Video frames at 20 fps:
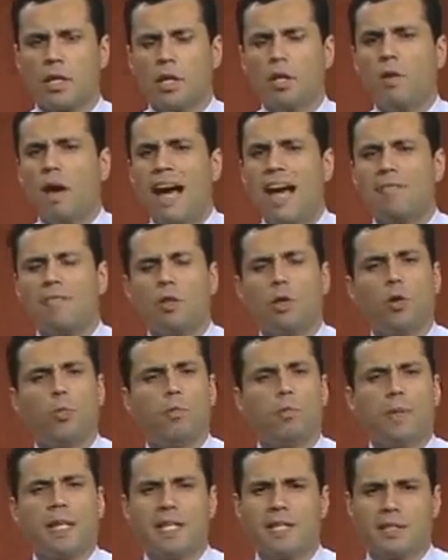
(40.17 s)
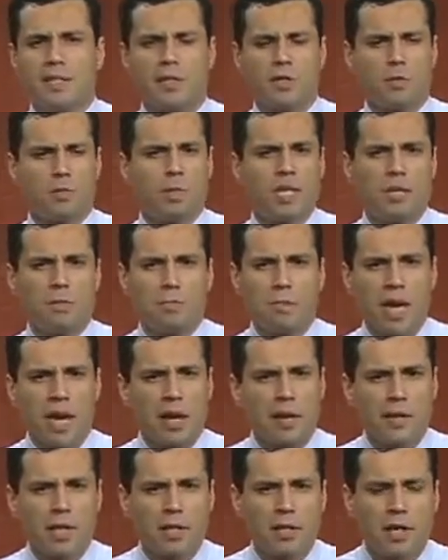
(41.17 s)
you have no business being
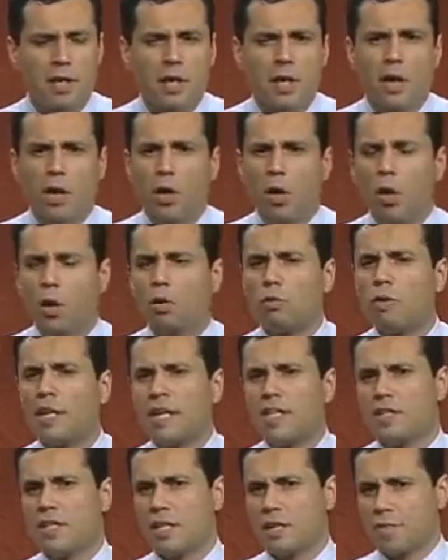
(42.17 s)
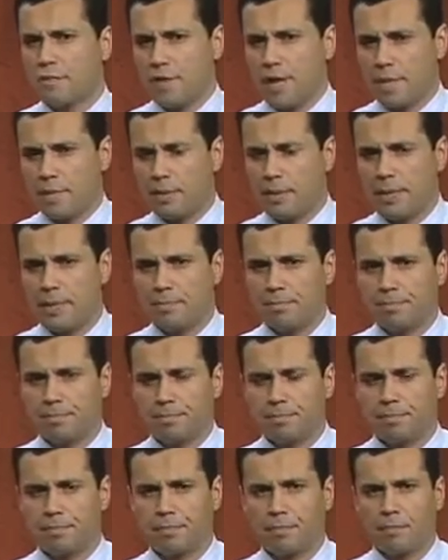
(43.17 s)
married or raising a family.
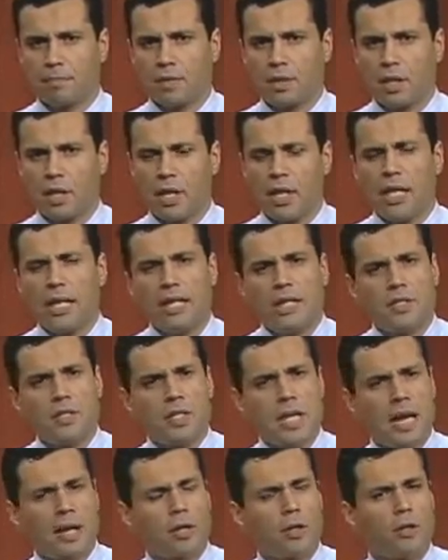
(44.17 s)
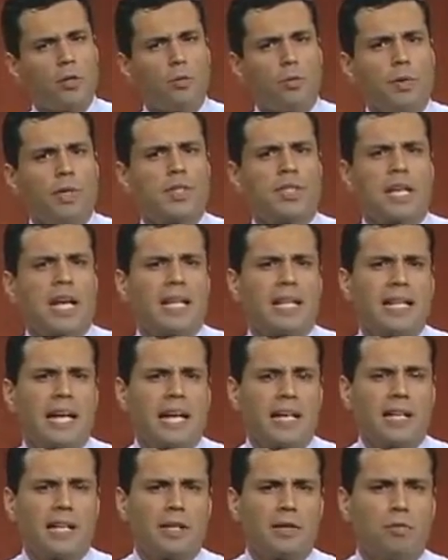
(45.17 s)
Second, we said
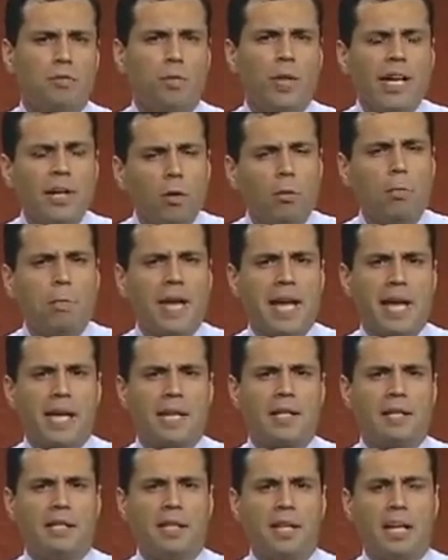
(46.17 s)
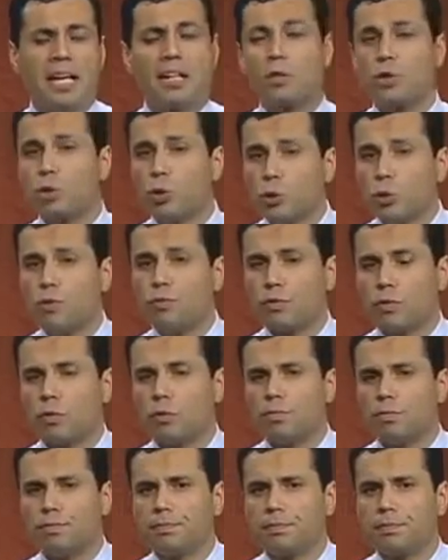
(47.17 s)
that real men are
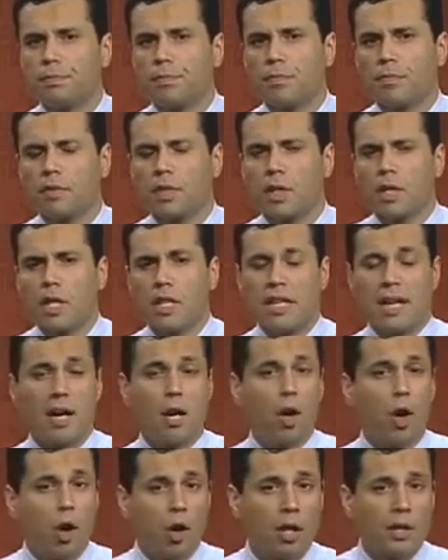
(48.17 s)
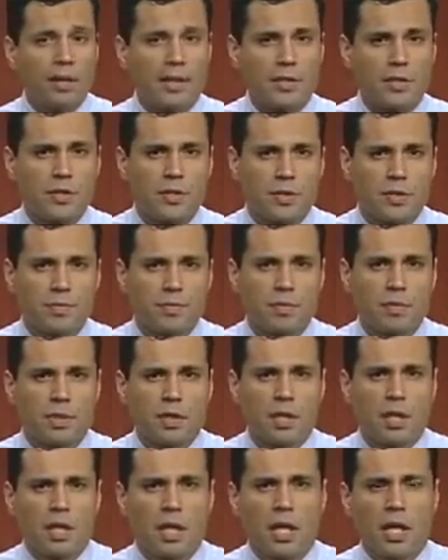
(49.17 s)
truthful. They're honest.
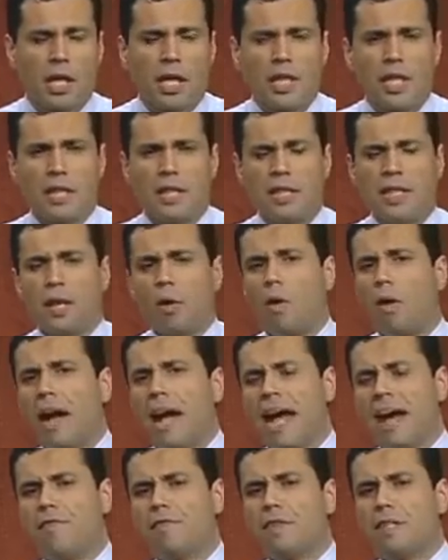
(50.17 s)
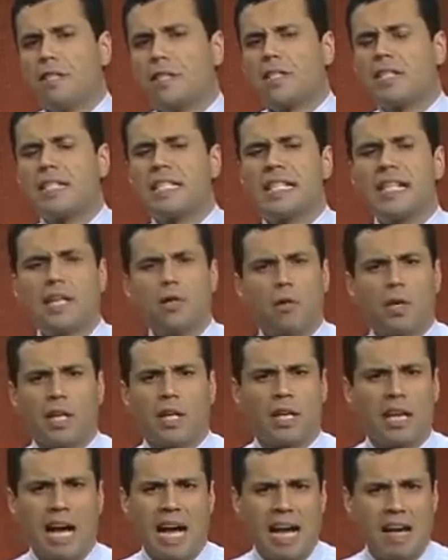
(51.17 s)
They don't have a
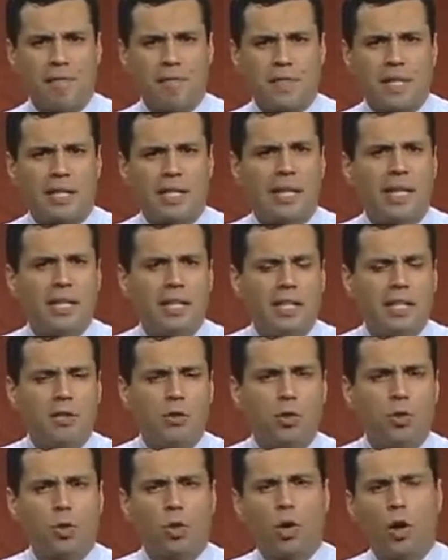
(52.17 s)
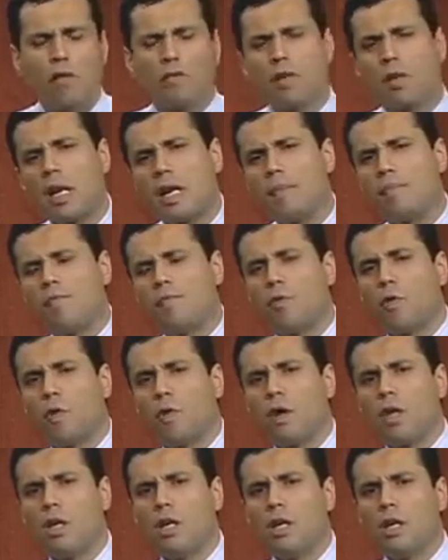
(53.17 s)
secret life that they need to cover up
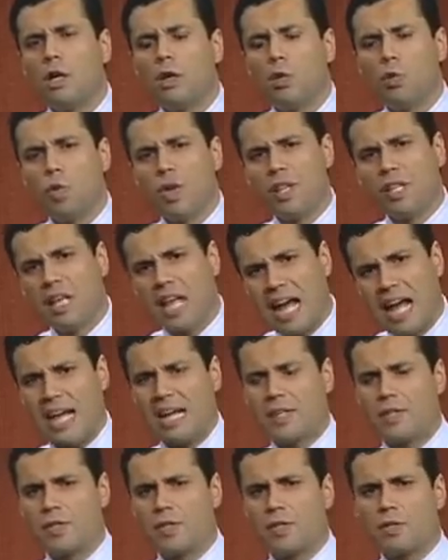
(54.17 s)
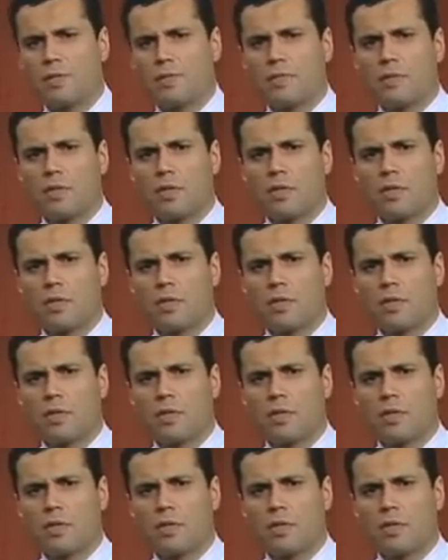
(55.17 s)
for with lies.